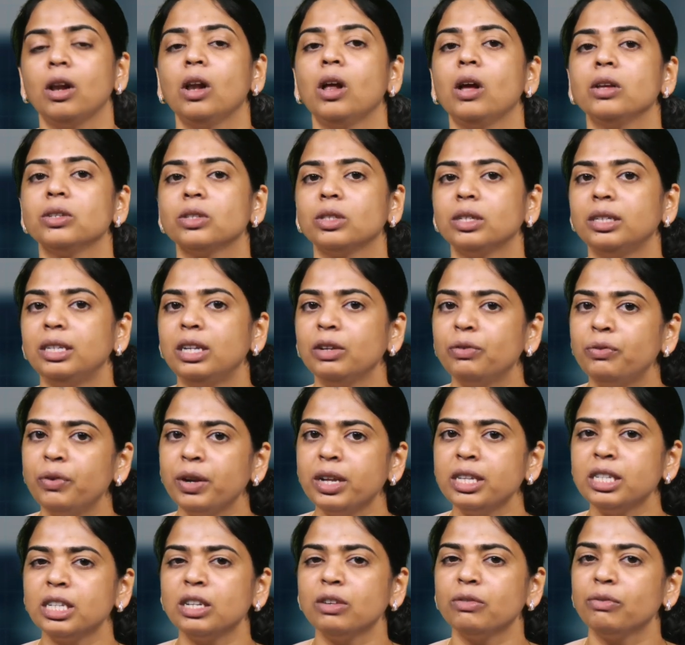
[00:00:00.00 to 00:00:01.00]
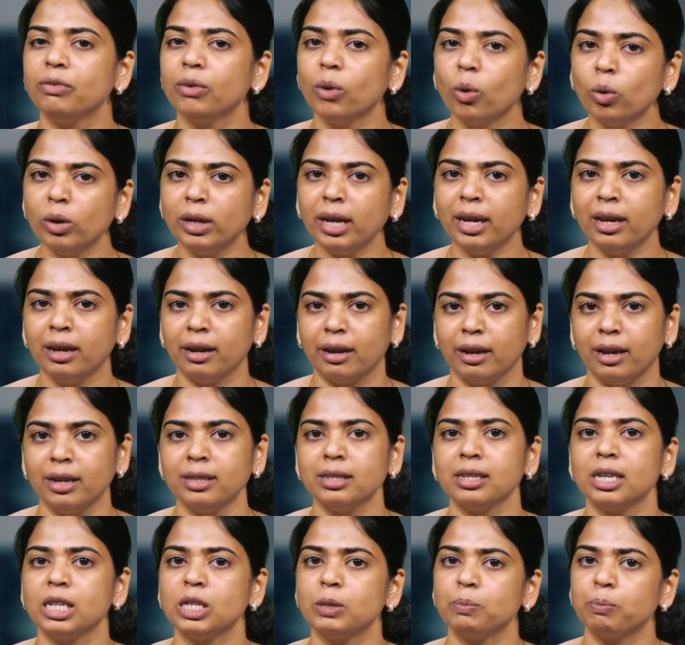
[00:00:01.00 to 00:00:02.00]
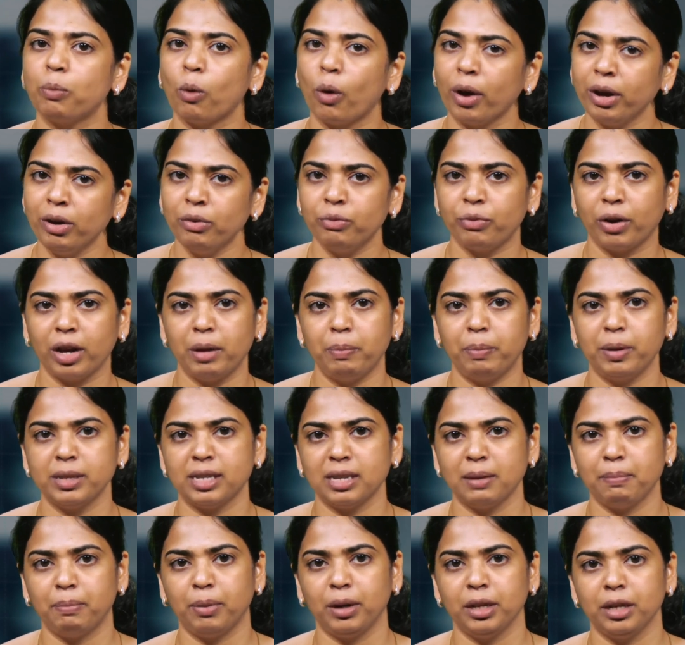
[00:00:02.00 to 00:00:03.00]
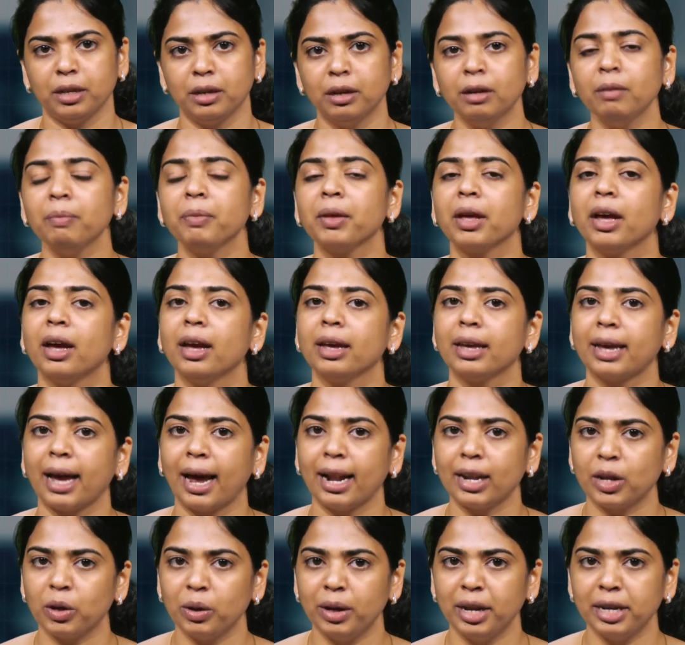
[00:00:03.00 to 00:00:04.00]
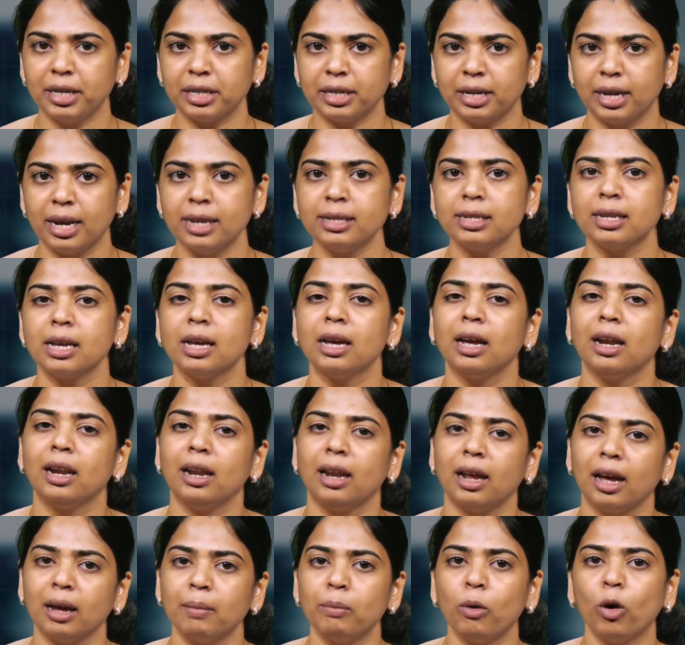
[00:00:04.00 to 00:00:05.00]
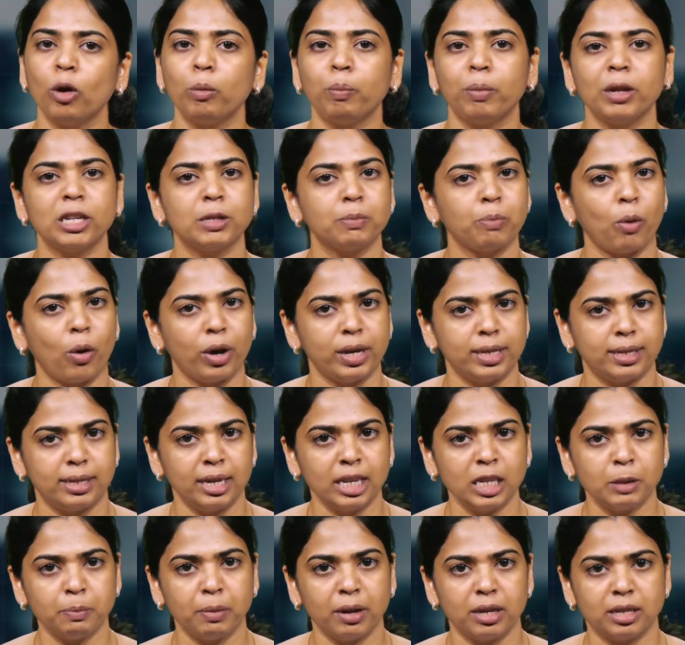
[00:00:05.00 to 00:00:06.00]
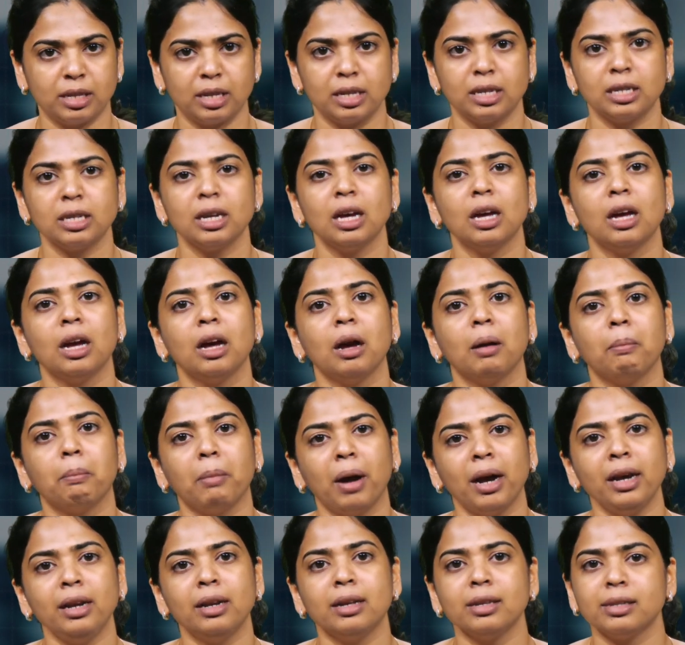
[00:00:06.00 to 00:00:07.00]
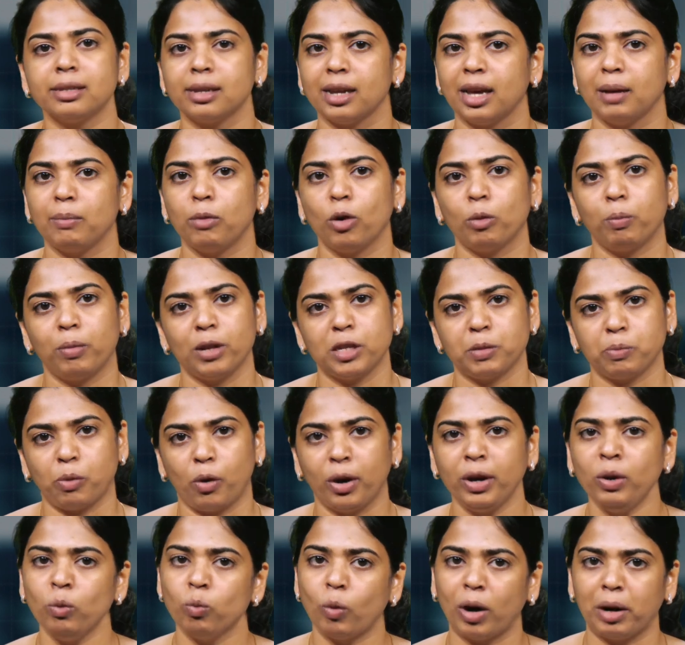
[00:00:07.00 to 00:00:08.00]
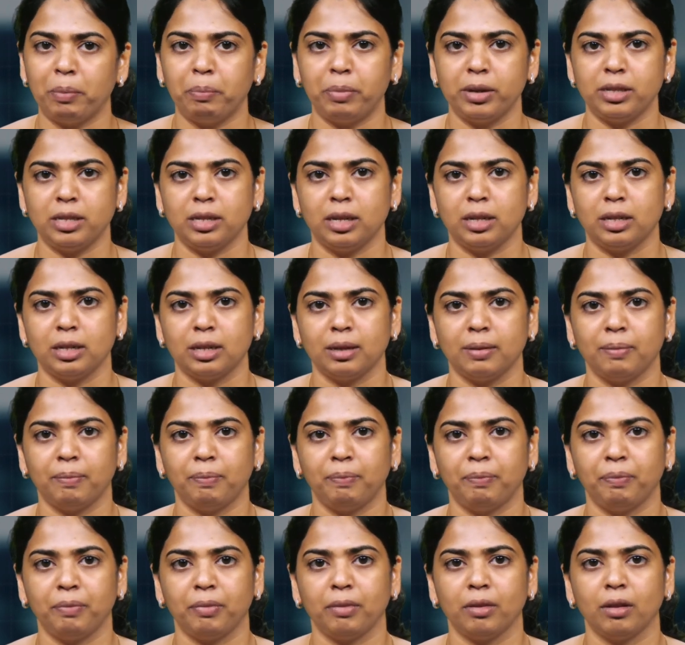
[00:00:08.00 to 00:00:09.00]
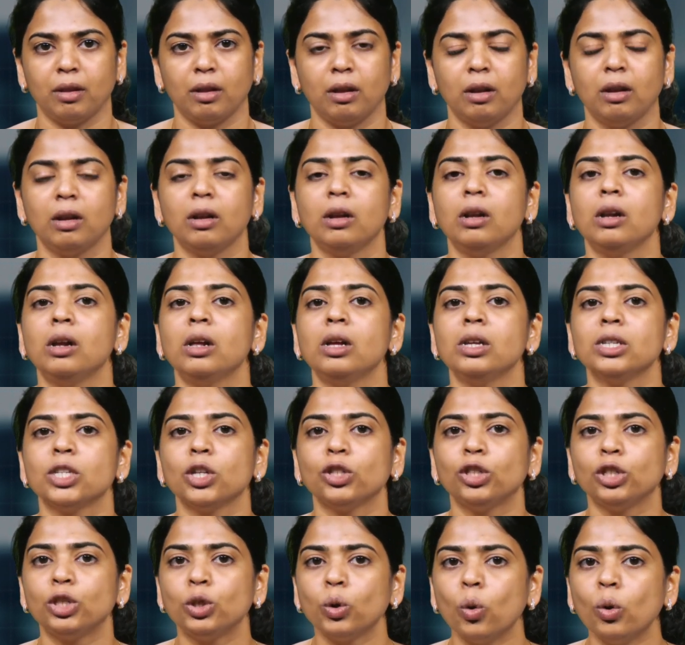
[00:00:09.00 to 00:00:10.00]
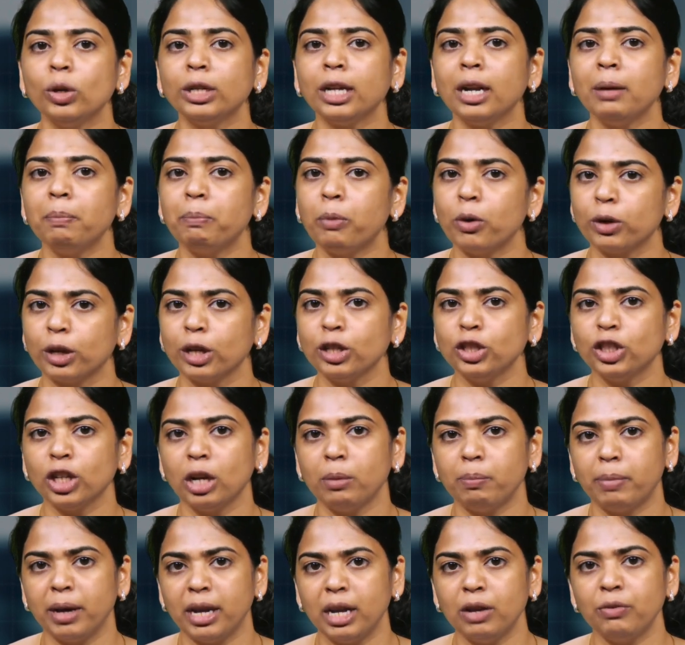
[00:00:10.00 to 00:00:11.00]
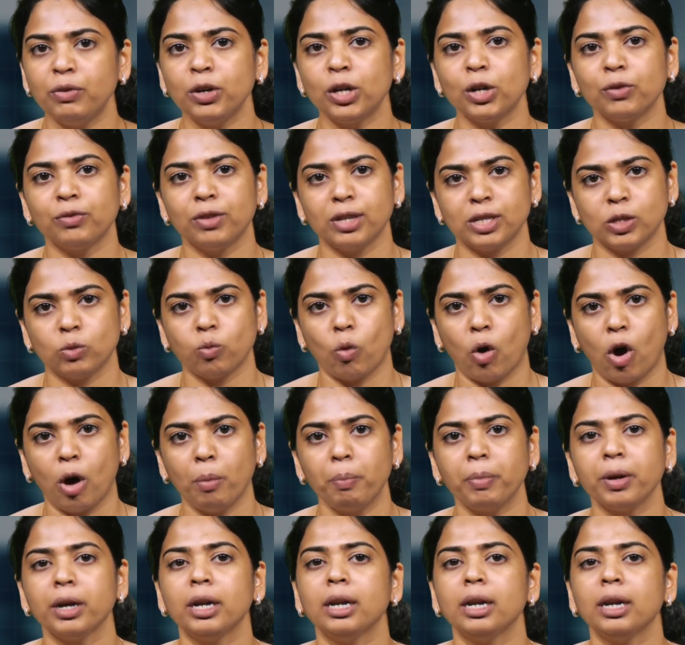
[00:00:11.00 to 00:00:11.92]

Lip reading: So, the difference in floating rates is 0.5% per year, calculated as LIBOR plus 0.6% minus LIBOR plus 0.1%. So, the total potential benefit of the swap